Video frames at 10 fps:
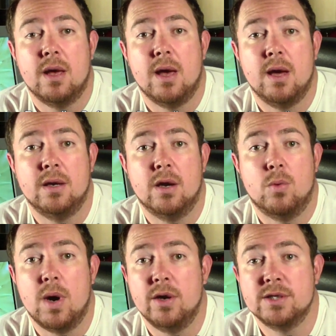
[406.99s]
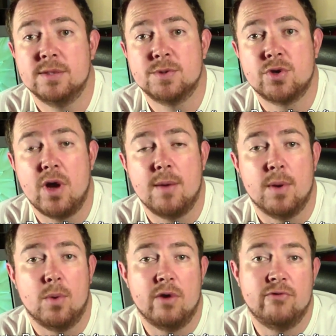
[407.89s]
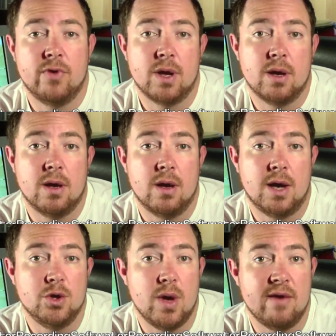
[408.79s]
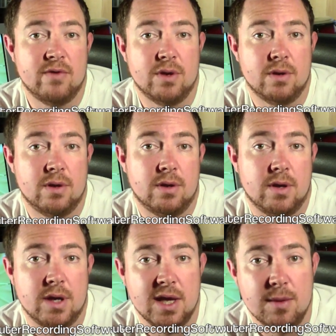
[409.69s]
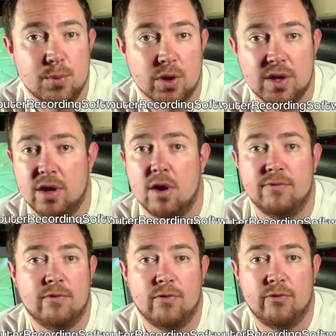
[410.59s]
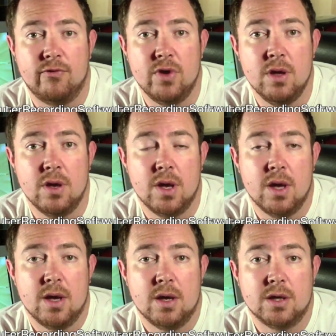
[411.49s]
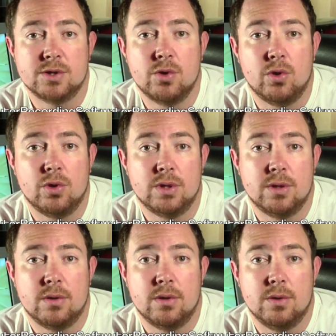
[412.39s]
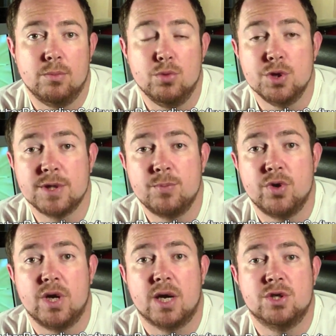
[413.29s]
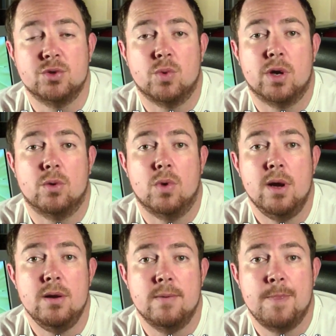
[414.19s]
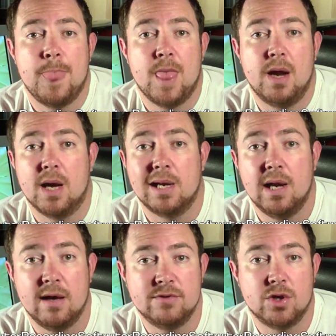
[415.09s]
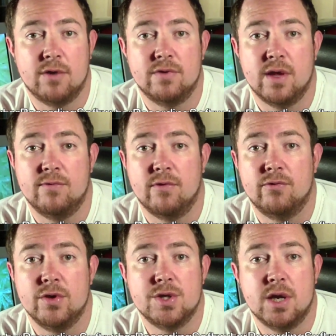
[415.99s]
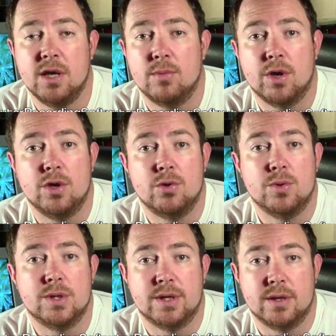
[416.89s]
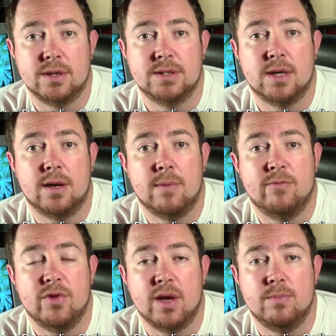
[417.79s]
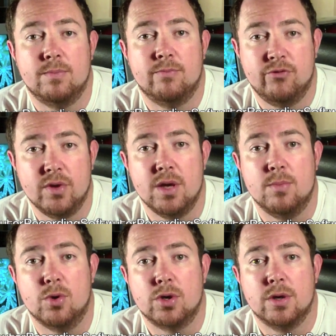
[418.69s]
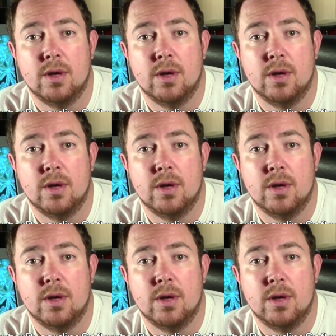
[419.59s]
And uh, why not subscribe? I'm offering, I do have an, an ebook that I offer for free. It's called Music Production 101 and I'd love to offer that for free to anybody who would uh, sign up for that free ebook.